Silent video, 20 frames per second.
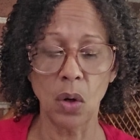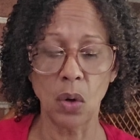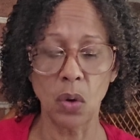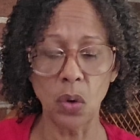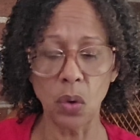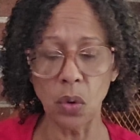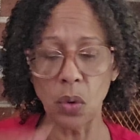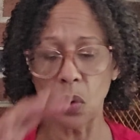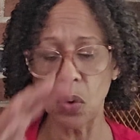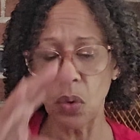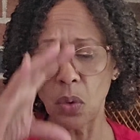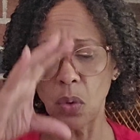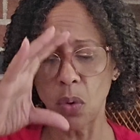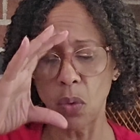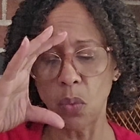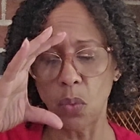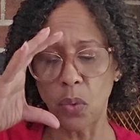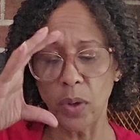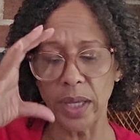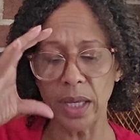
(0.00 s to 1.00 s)
Who
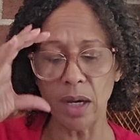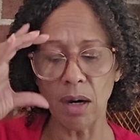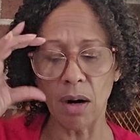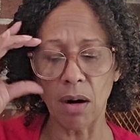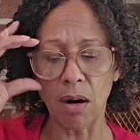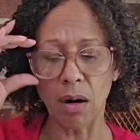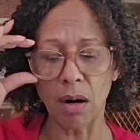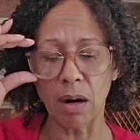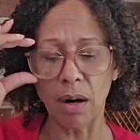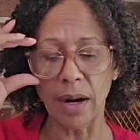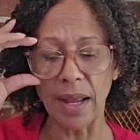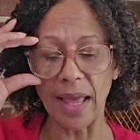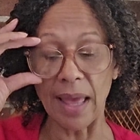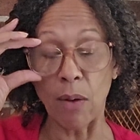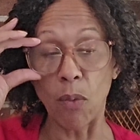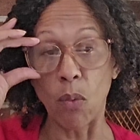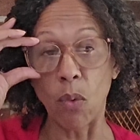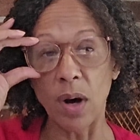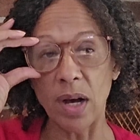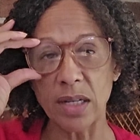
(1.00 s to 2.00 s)
we are
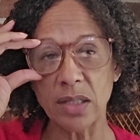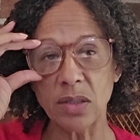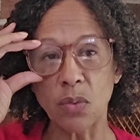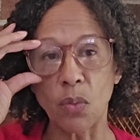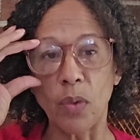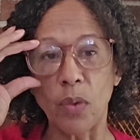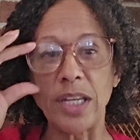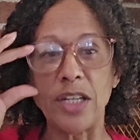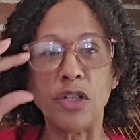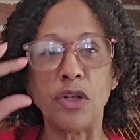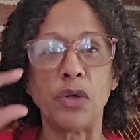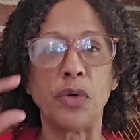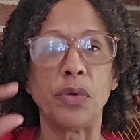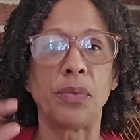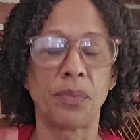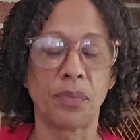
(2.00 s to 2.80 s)
and what we do.